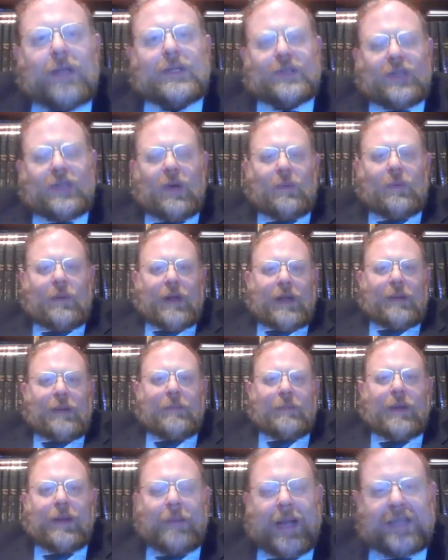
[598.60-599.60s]
so, when he,
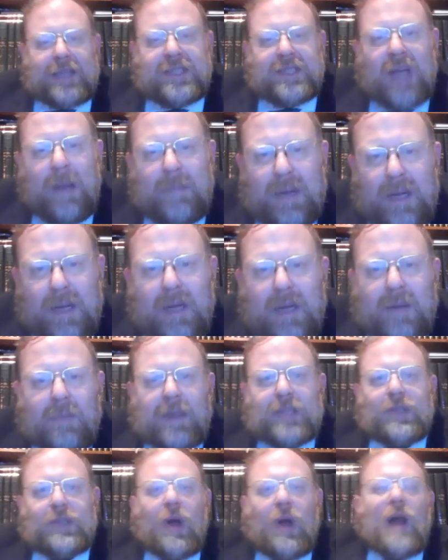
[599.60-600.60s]
wakes up,
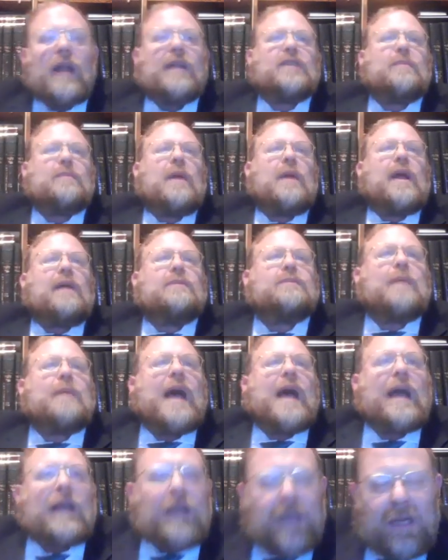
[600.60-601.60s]
when his heart and his mind comes
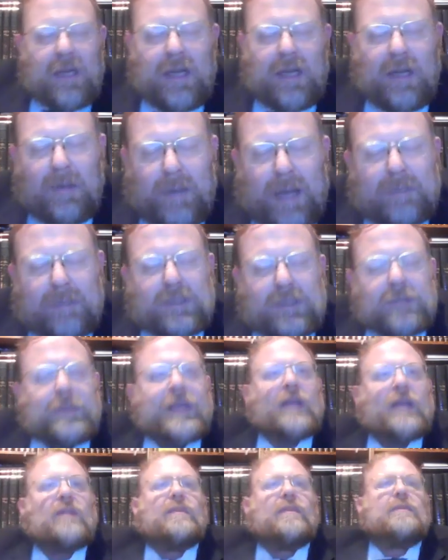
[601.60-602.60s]
back, he'll be able to be
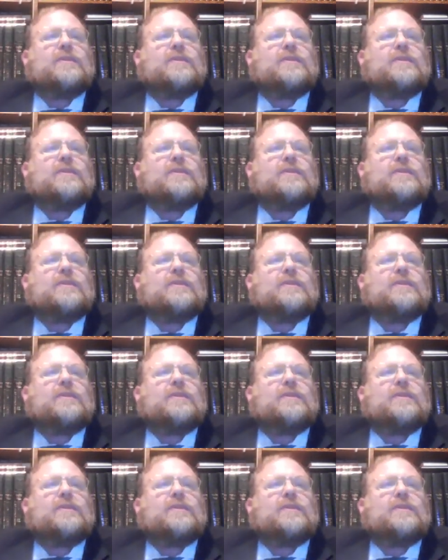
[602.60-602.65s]
healed from